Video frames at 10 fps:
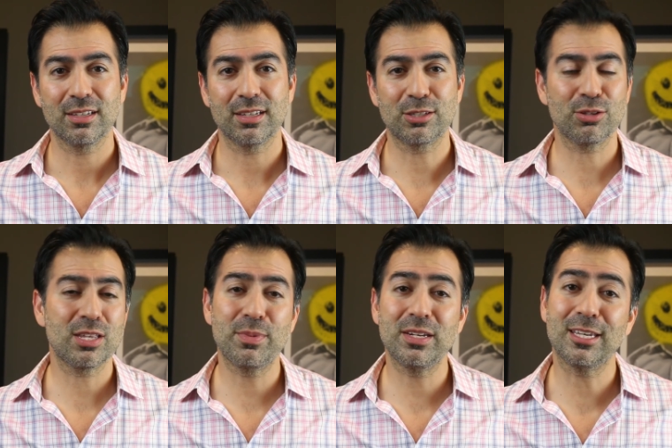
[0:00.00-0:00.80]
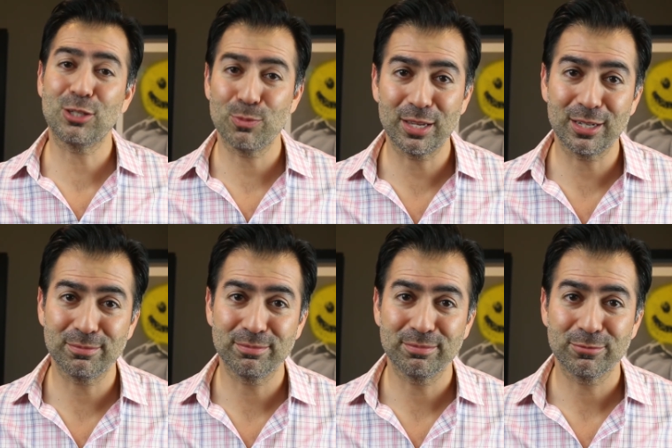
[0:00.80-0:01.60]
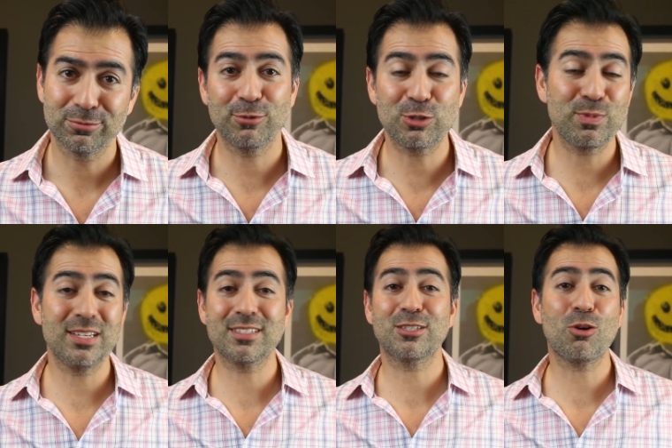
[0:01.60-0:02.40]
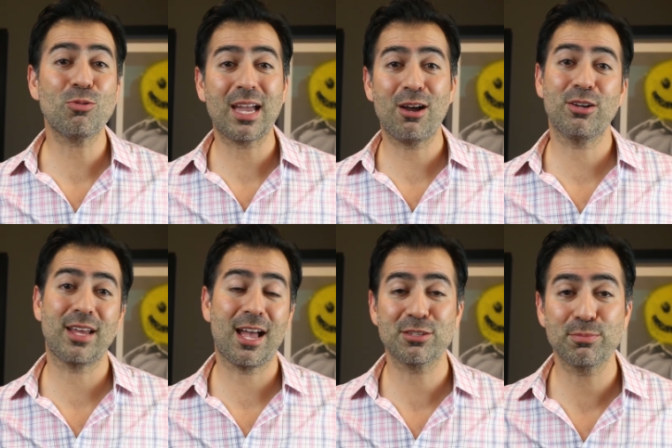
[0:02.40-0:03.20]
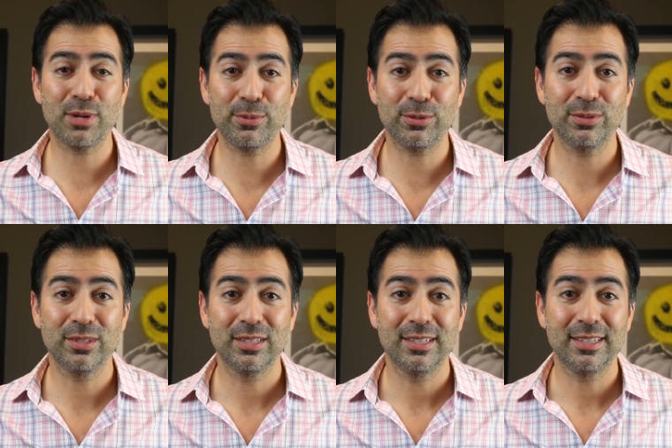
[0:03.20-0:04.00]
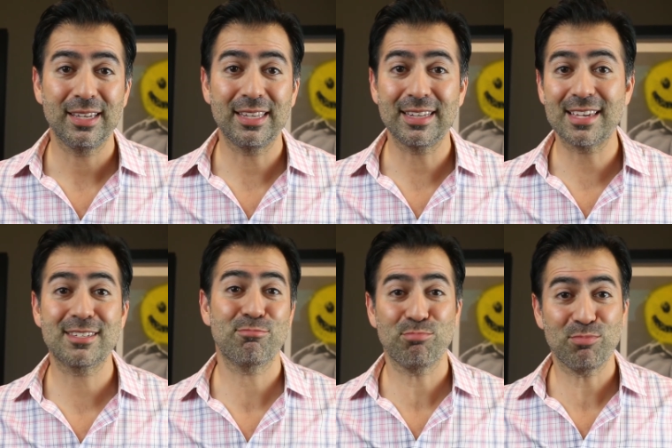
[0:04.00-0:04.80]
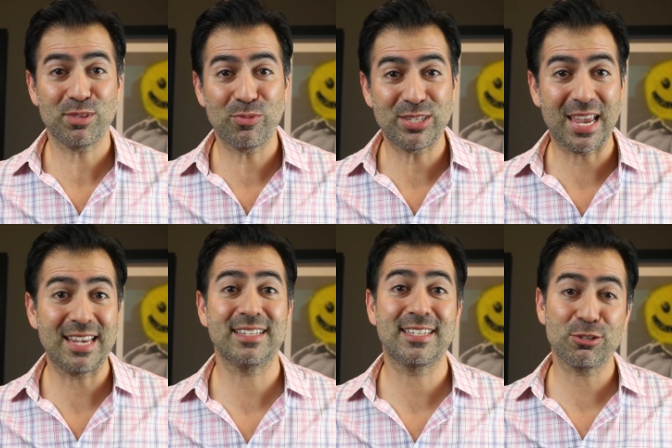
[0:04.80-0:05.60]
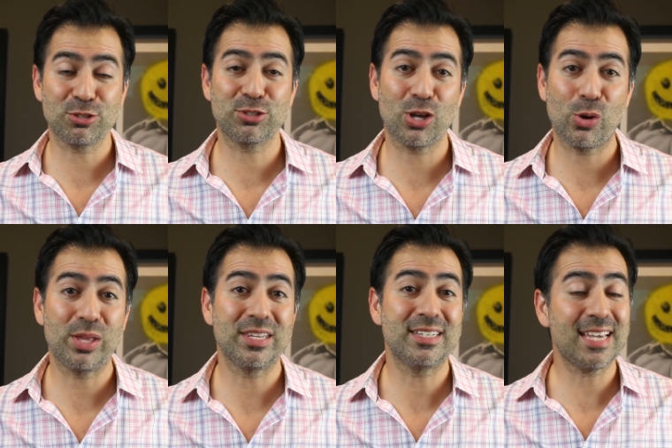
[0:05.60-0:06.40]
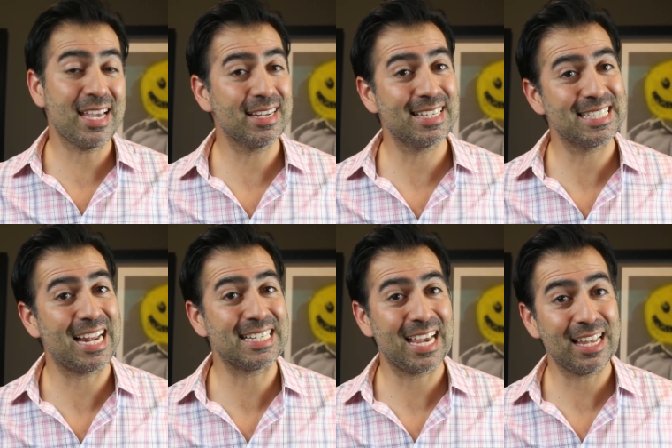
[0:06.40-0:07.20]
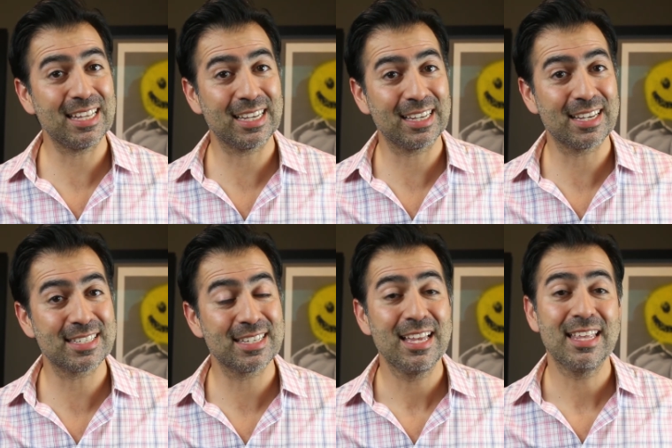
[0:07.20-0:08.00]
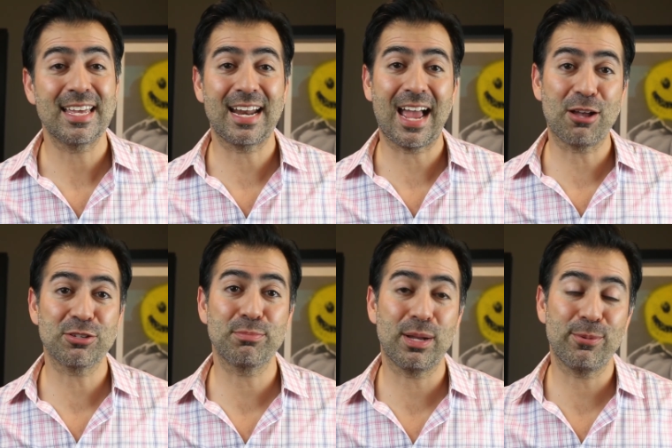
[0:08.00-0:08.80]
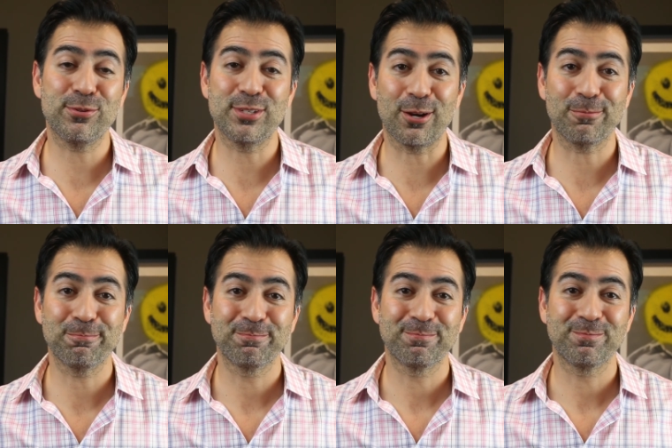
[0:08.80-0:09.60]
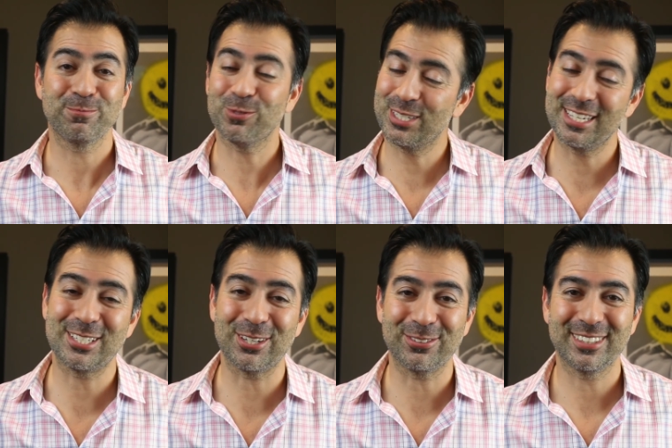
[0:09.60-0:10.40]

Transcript: until they've been incubated, which means don't count on a housing bubble unless the data tells you so. And the data is not telling us that a housing bubble is near. We'll see you soon.